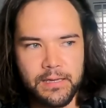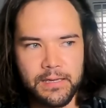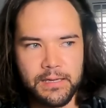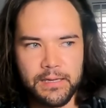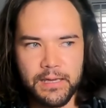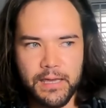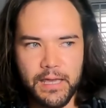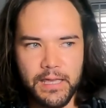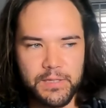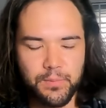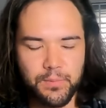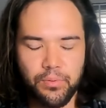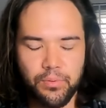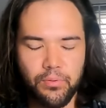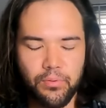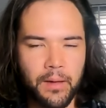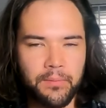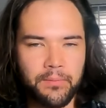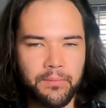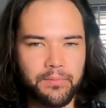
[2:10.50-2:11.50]
It's
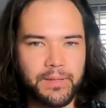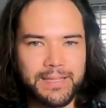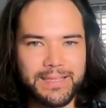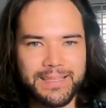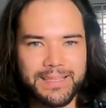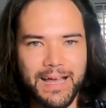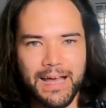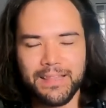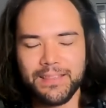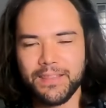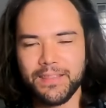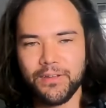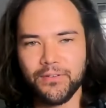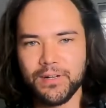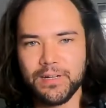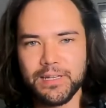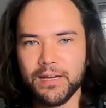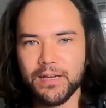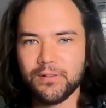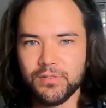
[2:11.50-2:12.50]
probably not their
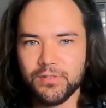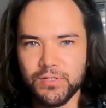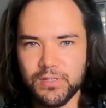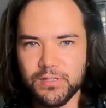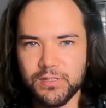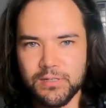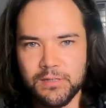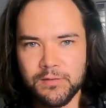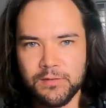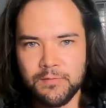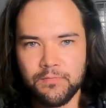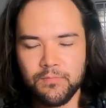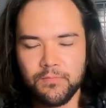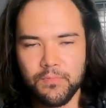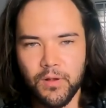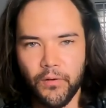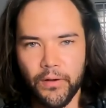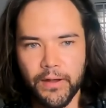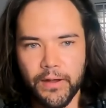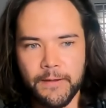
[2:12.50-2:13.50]
intelligence,
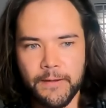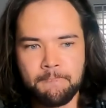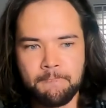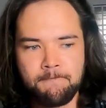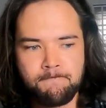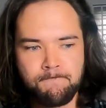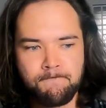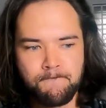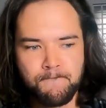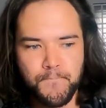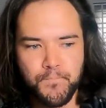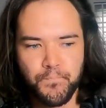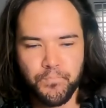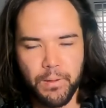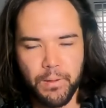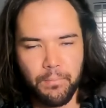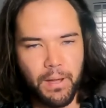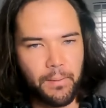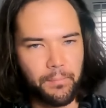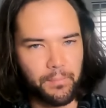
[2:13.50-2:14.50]
all right? That
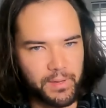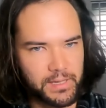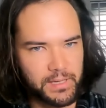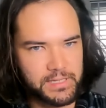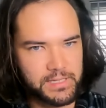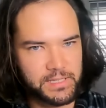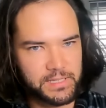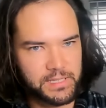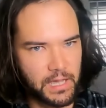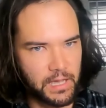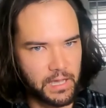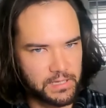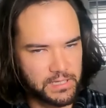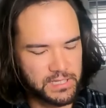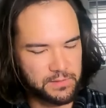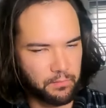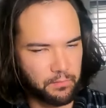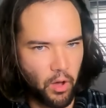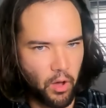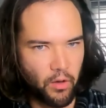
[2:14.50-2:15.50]
might be a, a
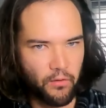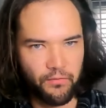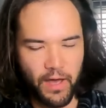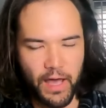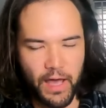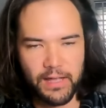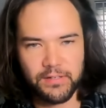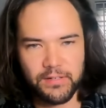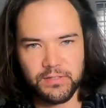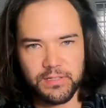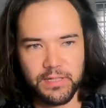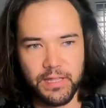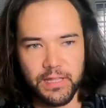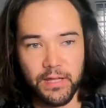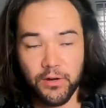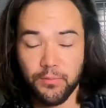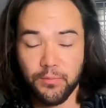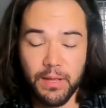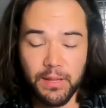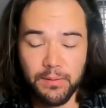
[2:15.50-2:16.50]
small factor to that,
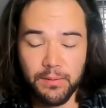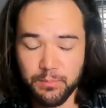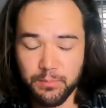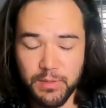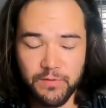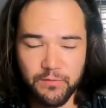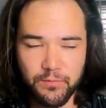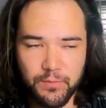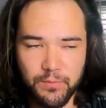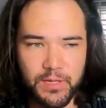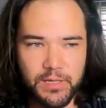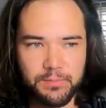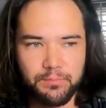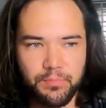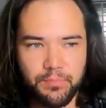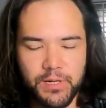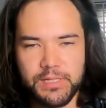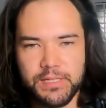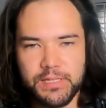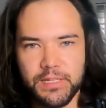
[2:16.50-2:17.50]
or might even be a
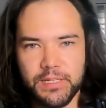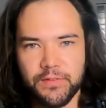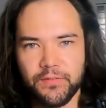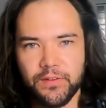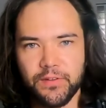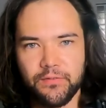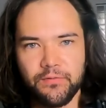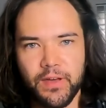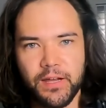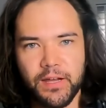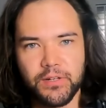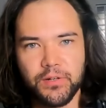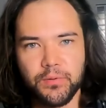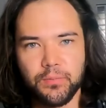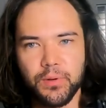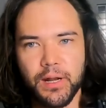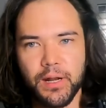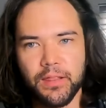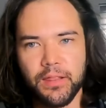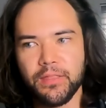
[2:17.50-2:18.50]
pretty significant factor,
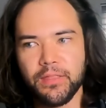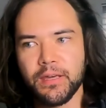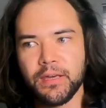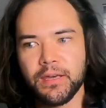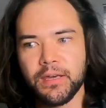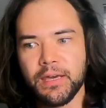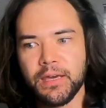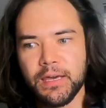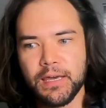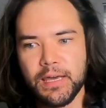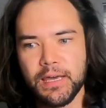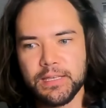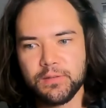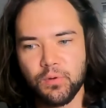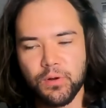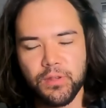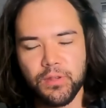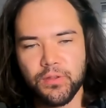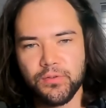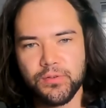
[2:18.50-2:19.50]
but I think it's
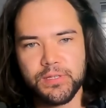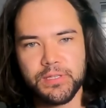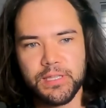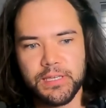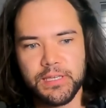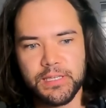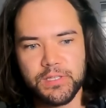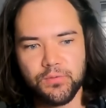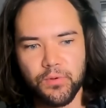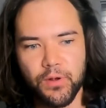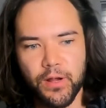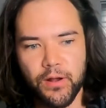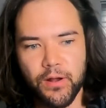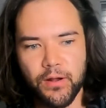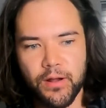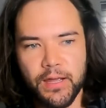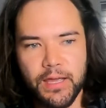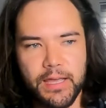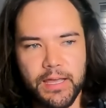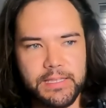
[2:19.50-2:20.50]
one of those things where
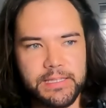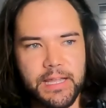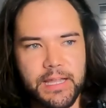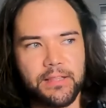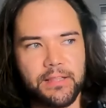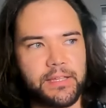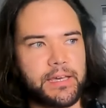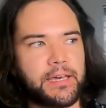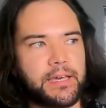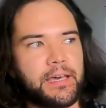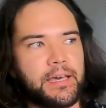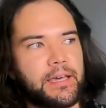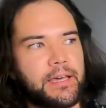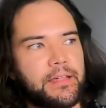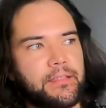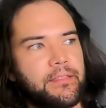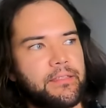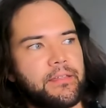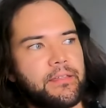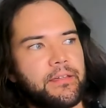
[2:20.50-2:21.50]
it's not like
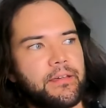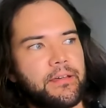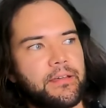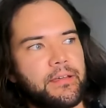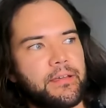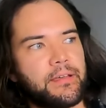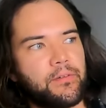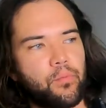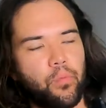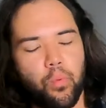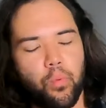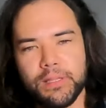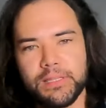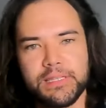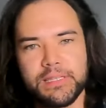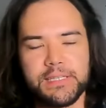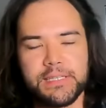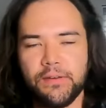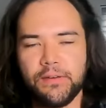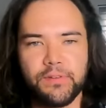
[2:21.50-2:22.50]
the
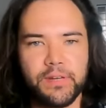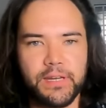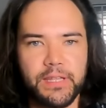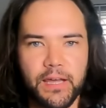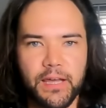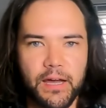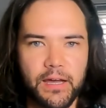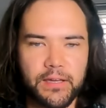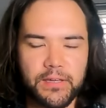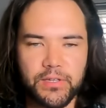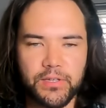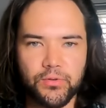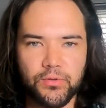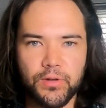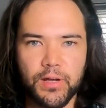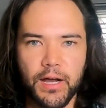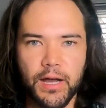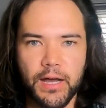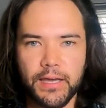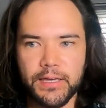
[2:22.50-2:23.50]
170 IQ
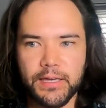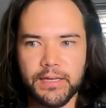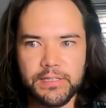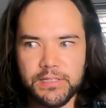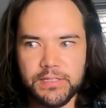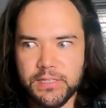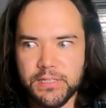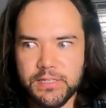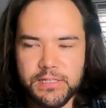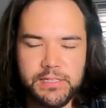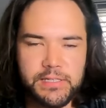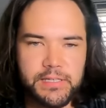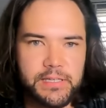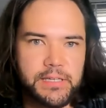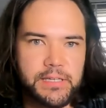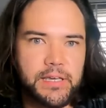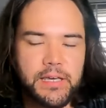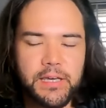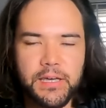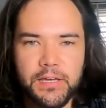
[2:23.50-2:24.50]
guy can just
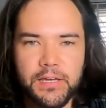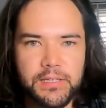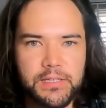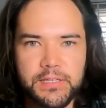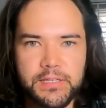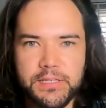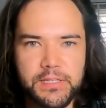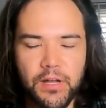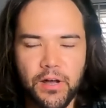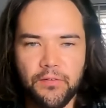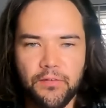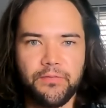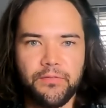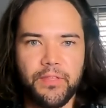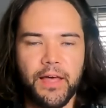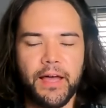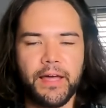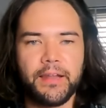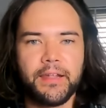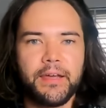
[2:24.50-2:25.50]
see stuff
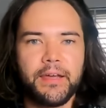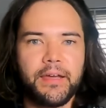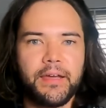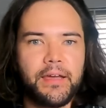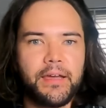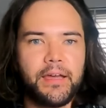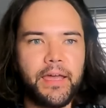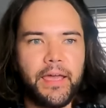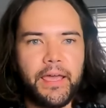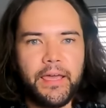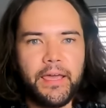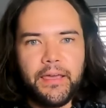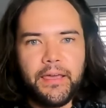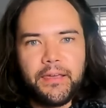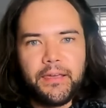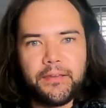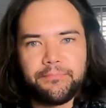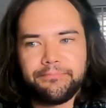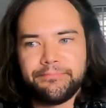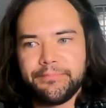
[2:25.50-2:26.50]
that
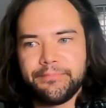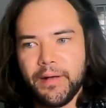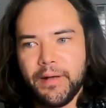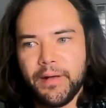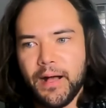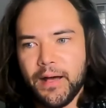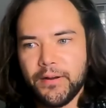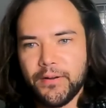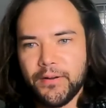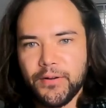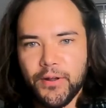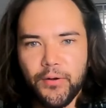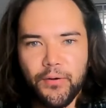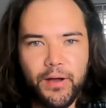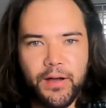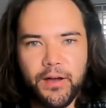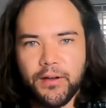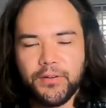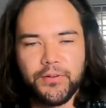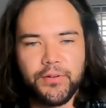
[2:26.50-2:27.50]
a I don't know,
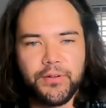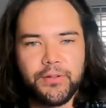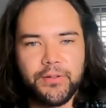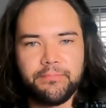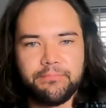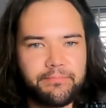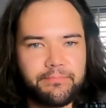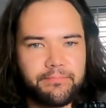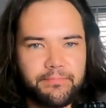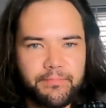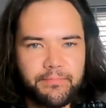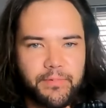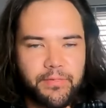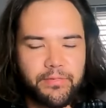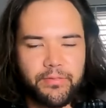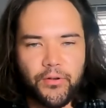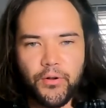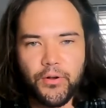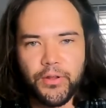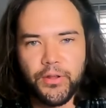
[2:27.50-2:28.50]

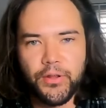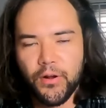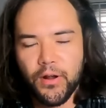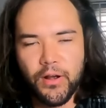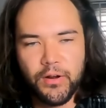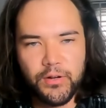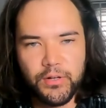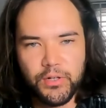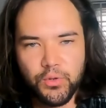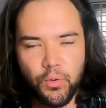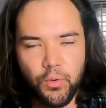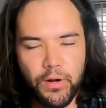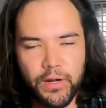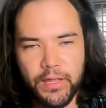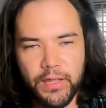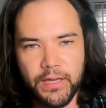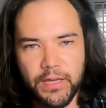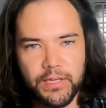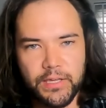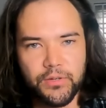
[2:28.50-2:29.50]
130 or 120
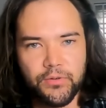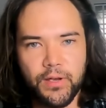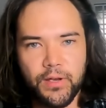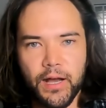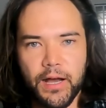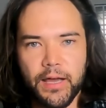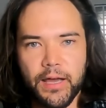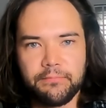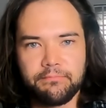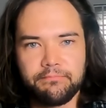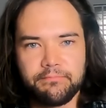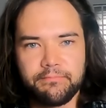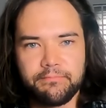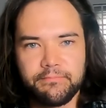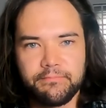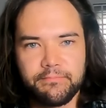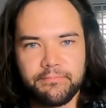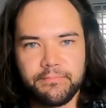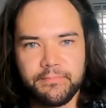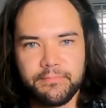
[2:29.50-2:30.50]
IQ guy
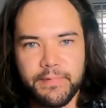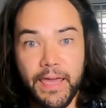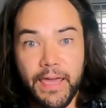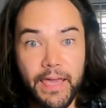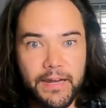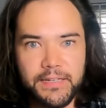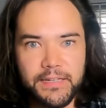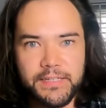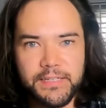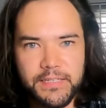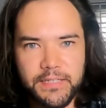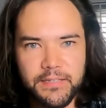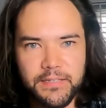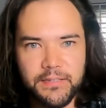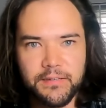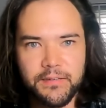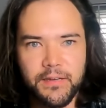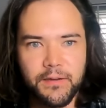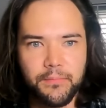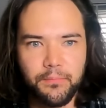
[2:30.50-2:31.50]
can't see.
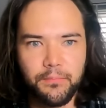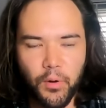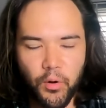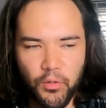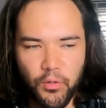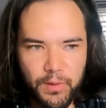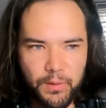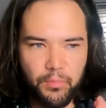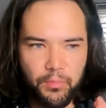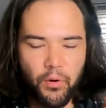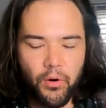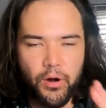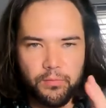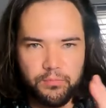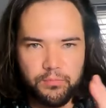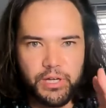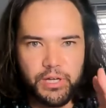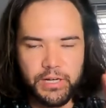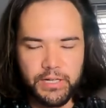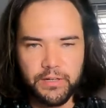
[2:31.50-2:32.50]
Both people are
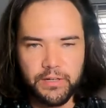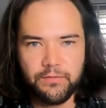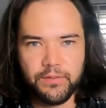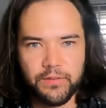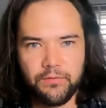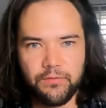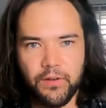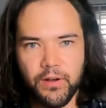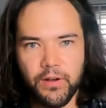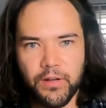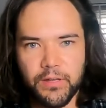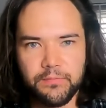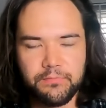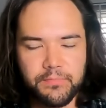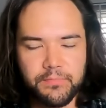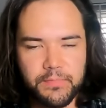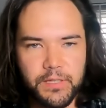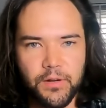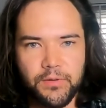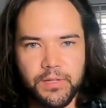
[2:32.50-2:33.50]
objectively very,
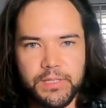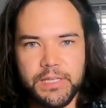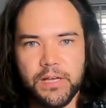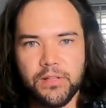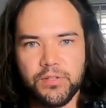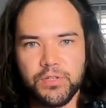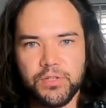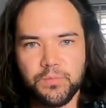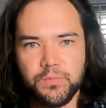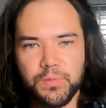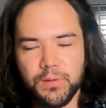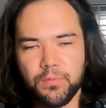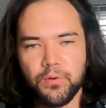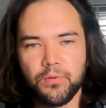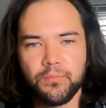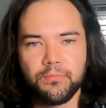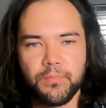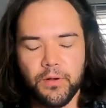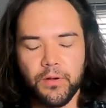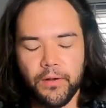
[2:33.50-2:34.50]
you know, intelligent people,
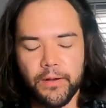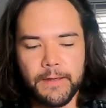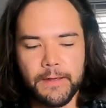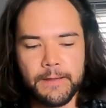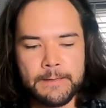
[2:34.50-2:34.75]
right?